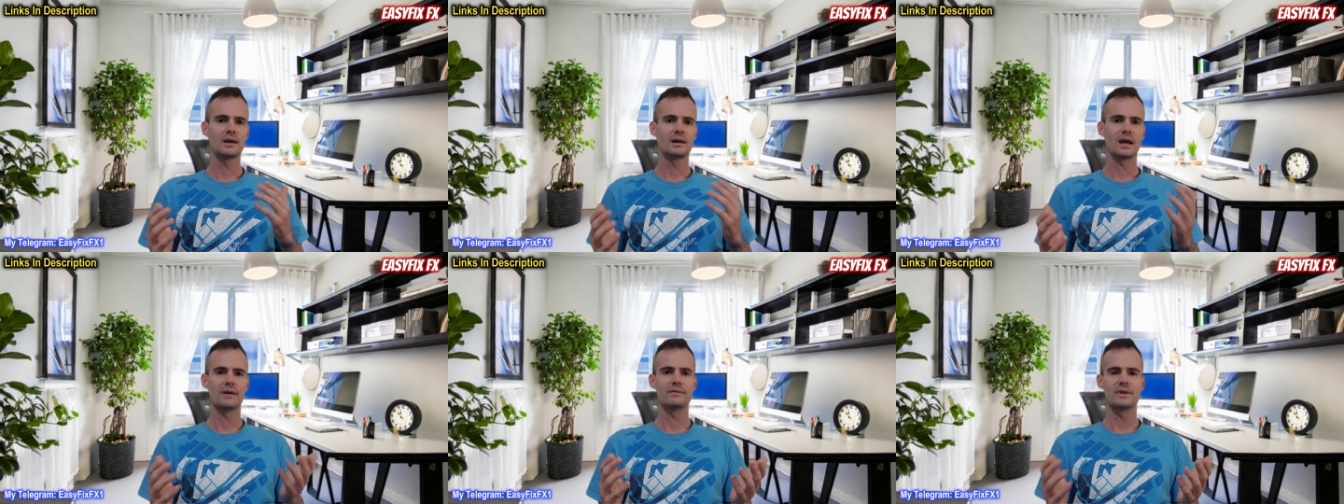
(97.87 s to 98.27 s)

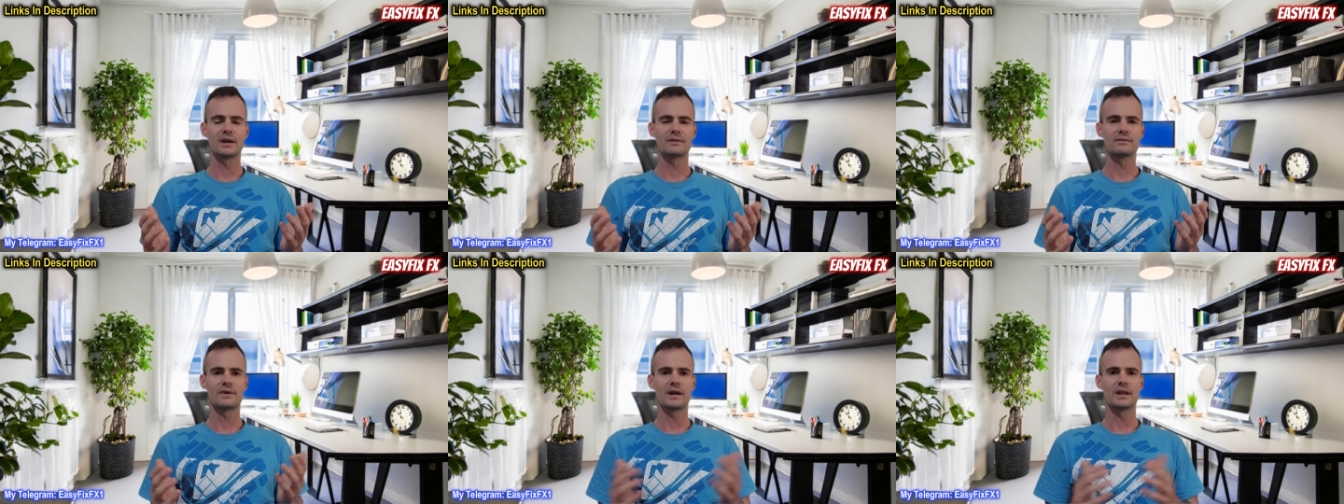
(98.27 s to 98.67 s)
have
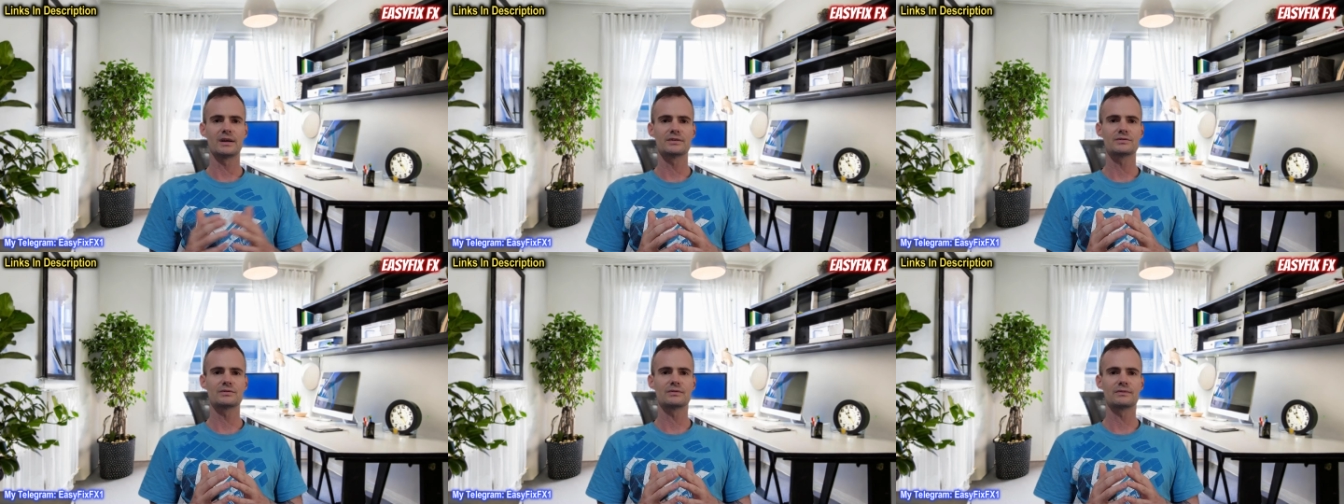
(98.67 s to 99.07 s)
that
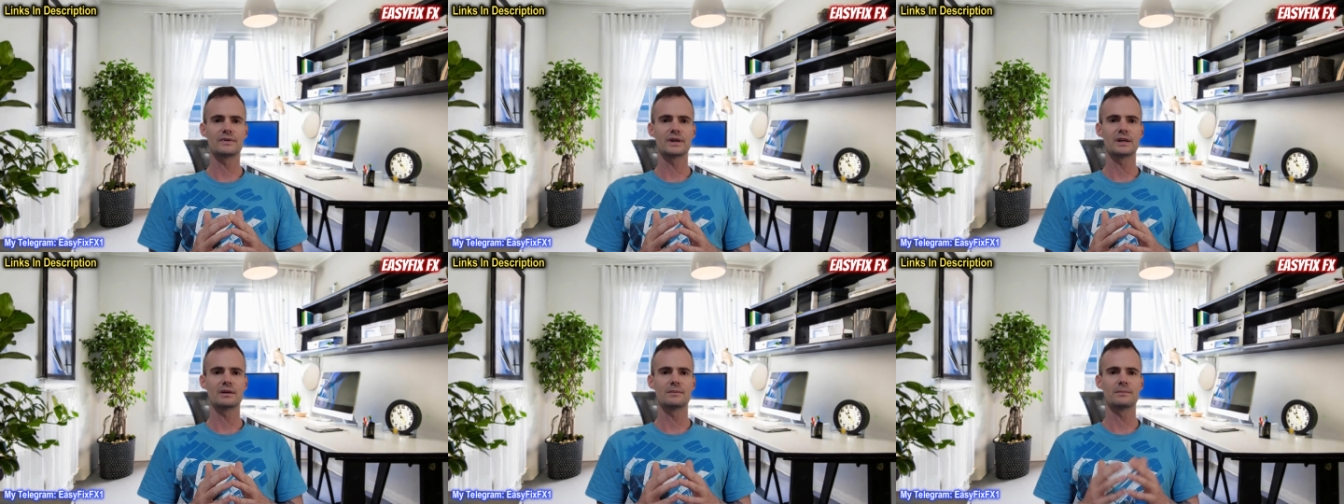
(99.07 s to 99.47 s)
financial
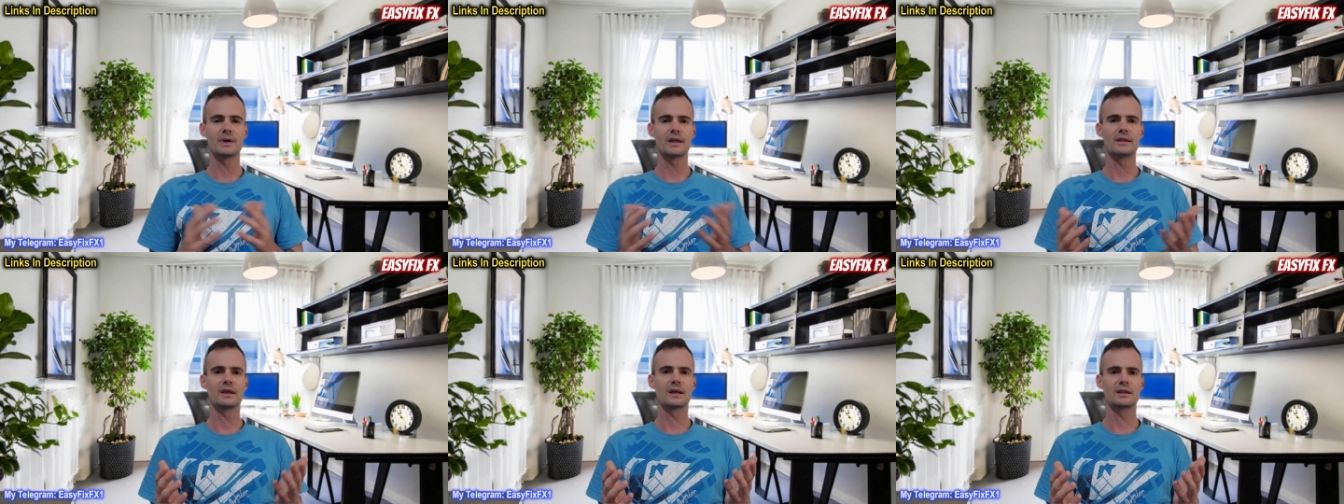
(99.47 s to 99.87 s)
freedom
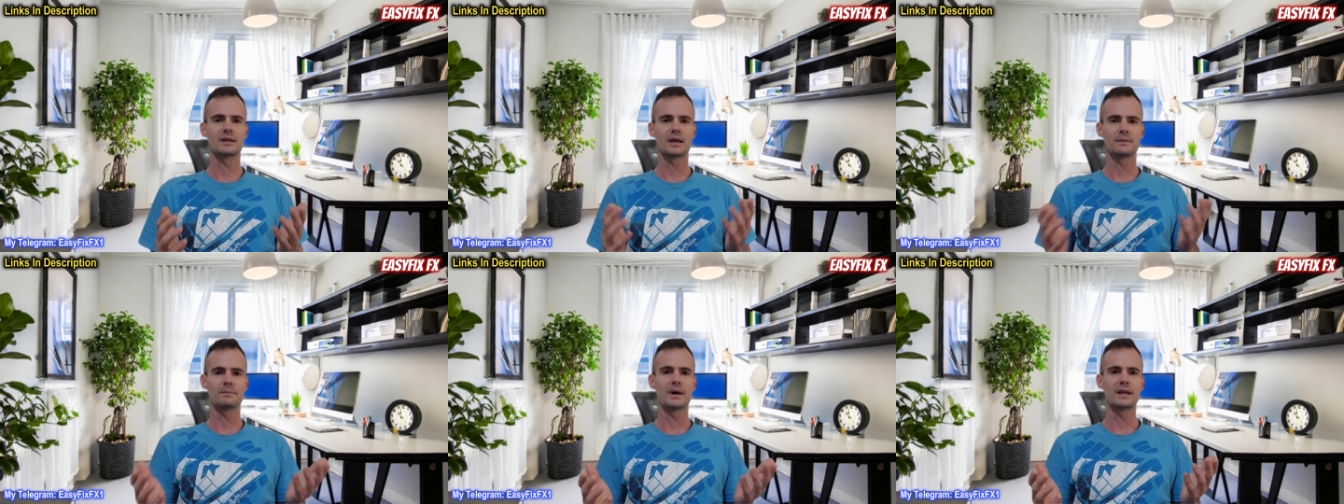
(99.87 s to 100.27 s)
and that,
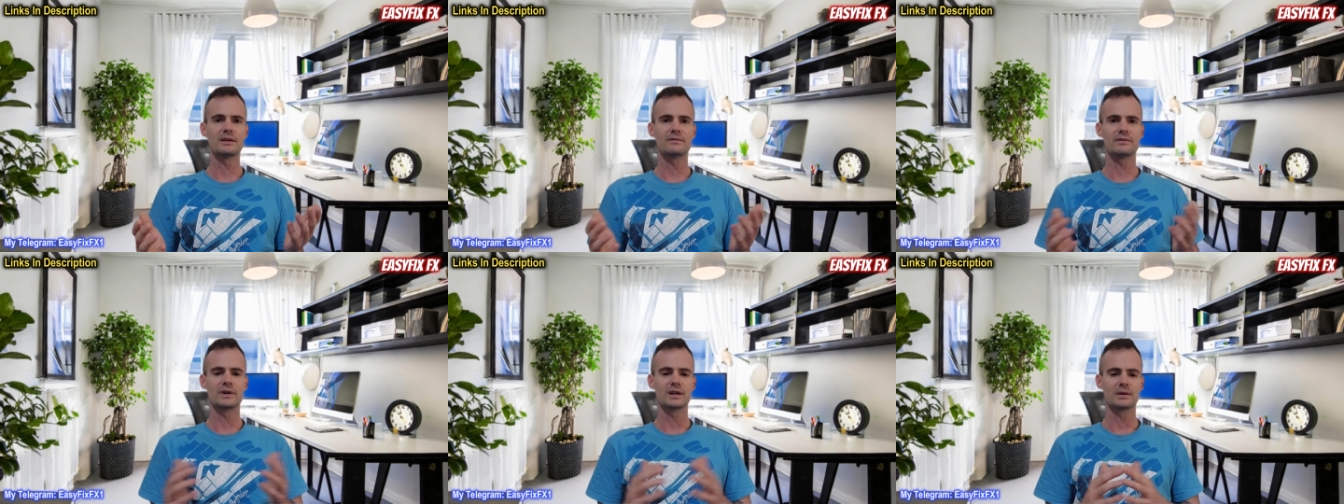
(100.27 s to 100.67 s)
that money
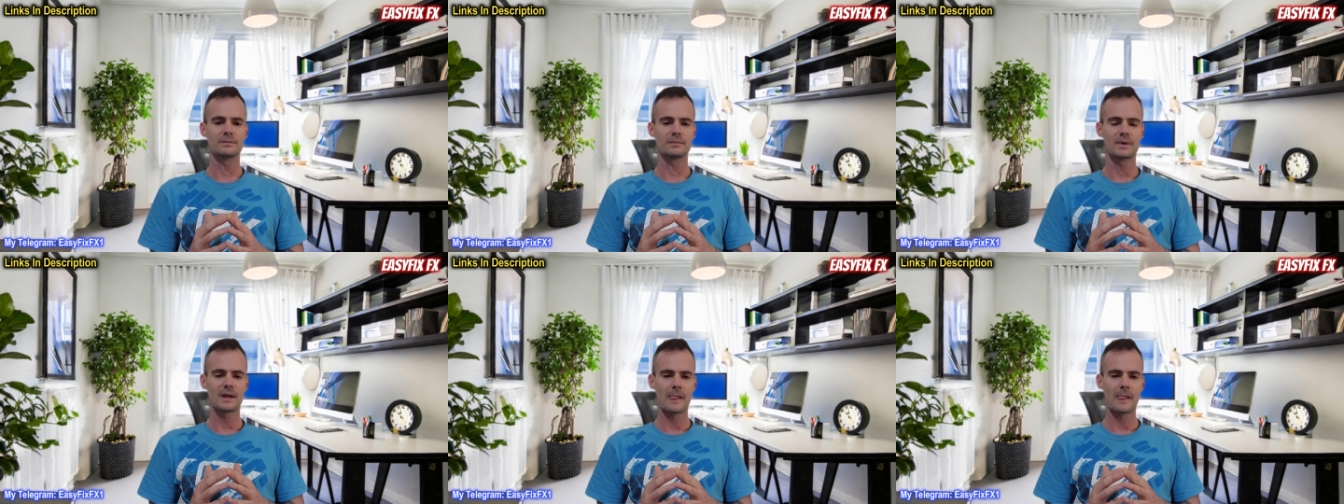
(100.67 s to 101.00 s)
freedom.